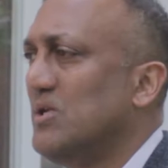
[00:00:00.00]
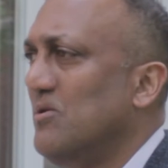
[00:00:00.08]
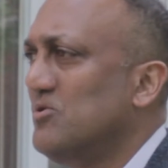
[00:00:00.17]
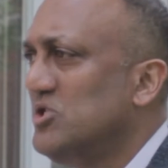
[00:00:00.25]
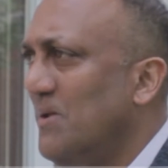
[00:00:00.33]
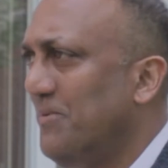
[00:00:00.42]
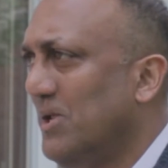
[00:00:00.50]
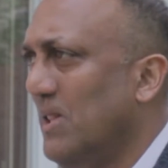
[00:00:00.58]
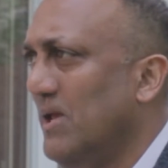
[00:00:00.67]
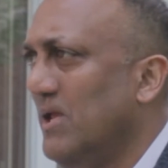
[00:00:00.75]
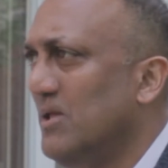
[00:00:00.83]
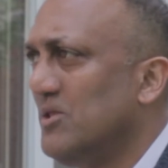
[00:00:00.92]
So
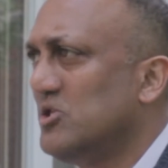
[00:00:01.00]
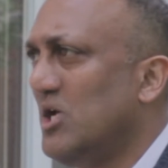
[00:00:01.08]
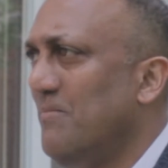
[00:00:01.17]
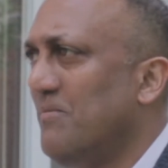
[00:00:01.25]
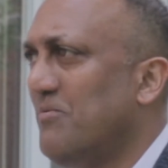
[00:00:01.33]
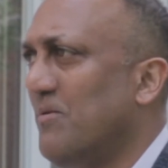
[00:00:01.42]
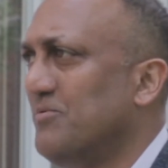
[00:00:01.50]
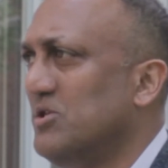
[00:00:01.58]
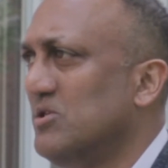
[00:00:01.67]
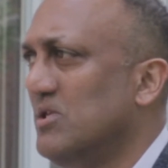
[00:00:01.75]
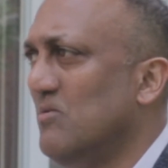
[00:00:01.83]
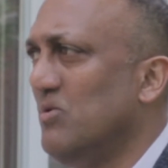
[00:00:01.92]
typically the type of
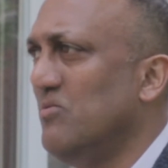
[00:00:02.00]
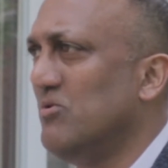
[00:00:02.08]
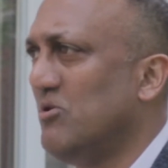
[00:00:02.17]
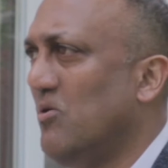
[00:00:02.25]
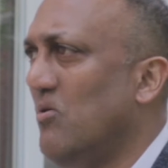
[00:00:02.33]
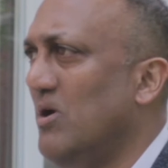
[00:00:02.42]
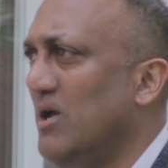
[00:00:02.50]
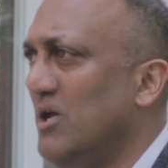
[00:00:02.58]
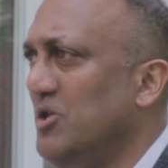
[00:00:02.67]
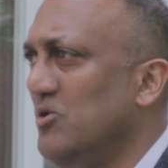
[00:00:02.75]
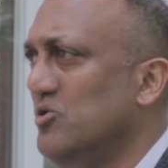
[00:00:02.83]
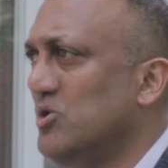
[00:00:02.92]
properties that we would require are
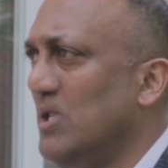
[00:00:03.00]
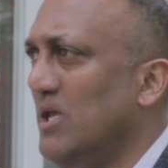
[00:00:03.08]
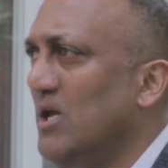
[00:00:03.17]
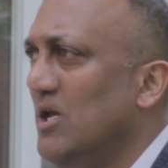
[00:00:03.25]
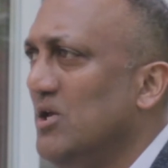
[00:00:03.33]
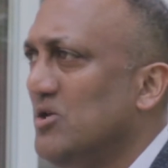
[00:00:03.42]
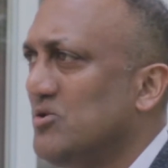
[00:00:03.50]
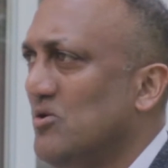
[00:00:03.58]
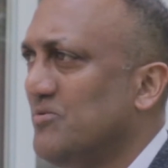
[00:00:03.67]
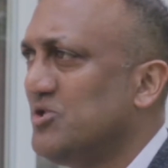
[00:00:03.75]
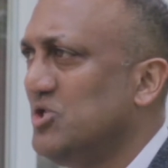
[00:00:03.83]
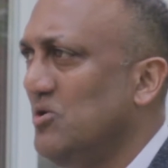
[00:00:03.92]
usually
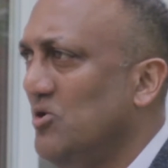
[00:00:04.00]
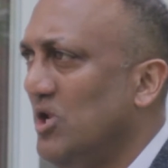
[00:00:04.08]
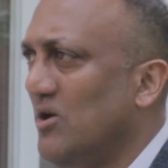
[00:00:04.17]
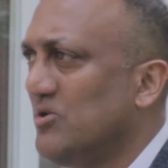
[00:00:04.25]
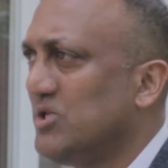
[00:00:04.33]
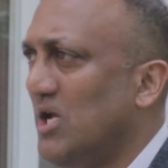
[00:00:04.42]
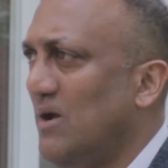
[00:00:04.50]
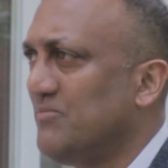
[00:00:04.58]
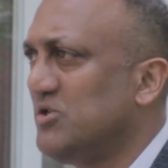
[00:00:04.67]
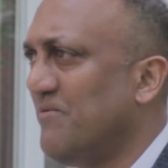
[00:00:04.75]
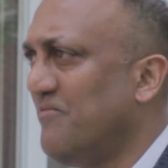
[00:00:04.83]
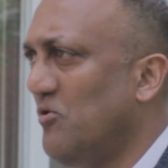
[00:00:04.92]
sort of studios
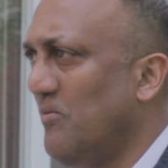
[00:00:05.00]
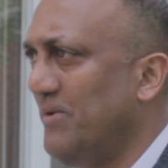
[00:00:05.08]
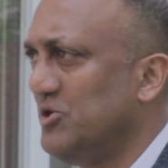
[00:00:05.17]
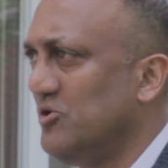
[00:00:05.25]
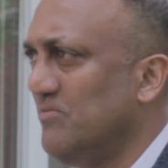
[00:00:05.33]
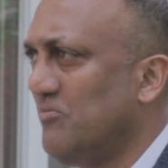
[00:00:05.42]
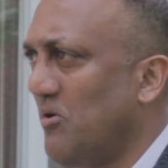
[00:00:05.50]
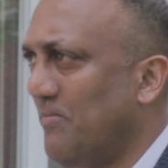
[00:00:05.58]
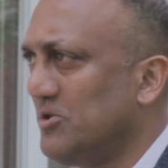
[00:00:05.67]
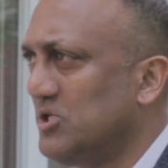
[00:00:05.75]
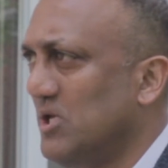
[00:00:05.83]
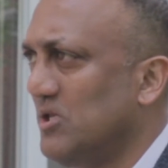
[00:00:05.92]
up to 4-bedroom
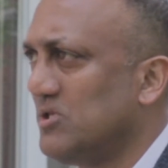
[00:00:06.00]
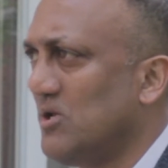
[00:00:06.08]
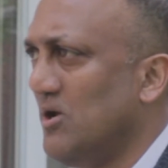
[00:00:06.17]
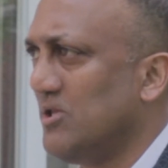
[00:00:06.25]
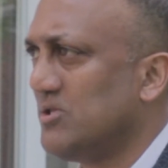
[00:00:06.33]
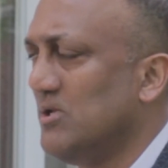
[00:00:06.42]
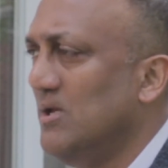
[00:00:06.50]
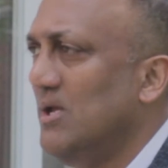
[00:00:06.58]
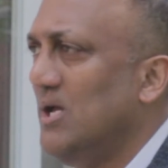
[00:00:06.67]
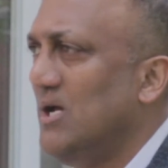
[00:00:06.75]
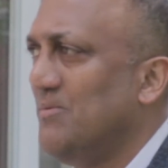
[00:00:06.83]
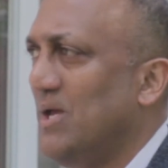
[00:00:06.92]
property size.
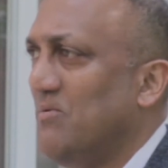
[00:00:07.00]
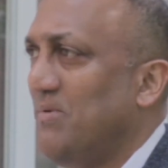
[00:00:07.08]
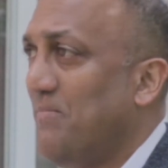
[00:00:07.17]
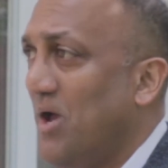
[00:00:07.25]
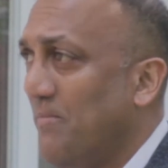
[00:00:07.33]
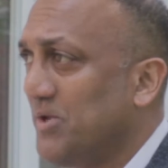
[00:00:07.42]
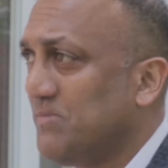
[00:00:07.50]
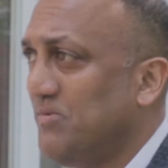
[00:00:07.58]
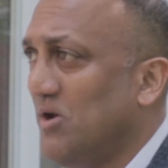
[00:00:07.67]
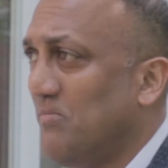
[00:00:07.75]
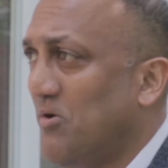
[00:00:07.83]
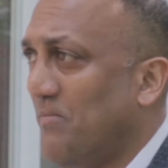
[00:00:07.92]
That would be
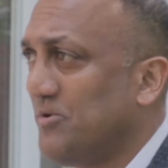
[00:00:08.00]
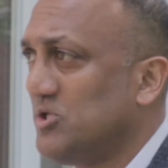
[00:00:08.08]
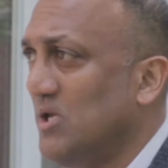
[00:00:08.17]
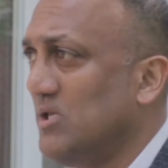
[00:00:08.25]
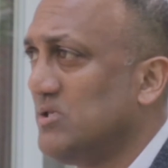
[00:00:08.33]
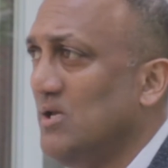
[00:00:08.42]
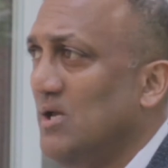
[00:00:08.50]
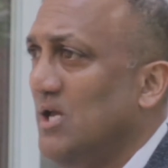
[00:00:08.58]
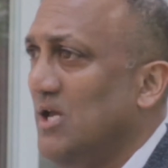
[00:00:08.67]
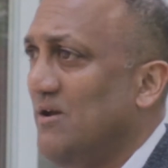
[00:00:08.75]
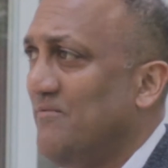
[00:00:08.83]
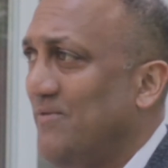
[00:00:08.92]
purpose-built properties,
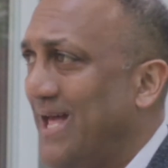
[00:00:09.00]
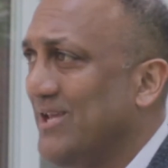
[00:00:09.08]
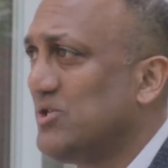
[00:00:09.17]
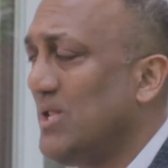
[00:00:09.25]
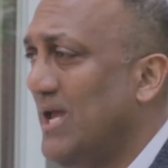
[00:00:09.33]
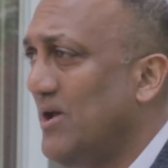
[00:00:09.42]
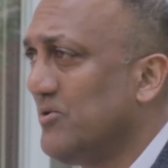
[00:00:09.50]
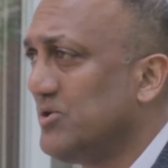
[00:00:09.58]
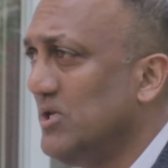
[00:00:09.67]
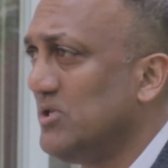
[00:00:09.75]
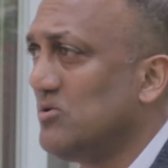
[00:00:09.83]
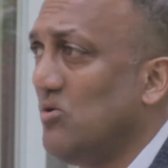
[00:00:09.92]
flats and
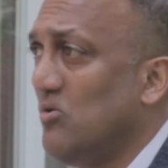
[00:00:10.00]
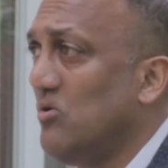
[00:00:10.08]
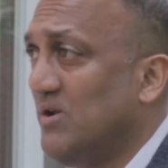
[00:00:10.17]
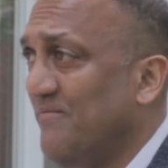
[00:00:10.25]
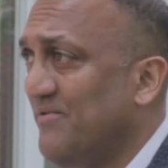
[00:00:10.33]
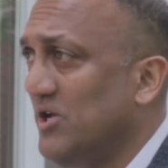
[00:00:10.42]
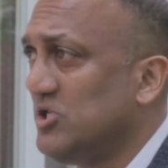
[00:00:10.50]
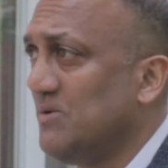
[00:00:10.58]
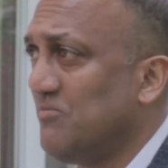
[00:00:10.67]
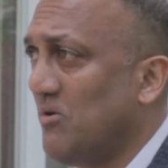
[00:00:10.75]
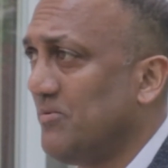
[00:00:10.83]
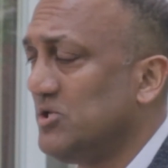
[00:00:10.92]
houses, or
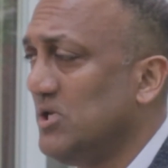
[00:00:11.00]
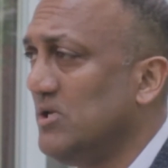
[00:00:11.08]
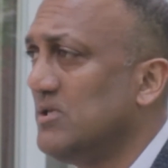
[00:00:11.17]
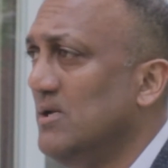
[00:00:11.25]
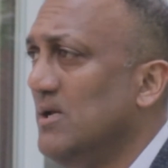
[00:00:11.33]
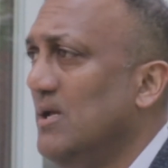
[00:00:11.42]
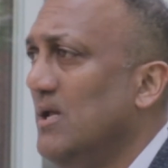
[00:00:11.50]
converted properties.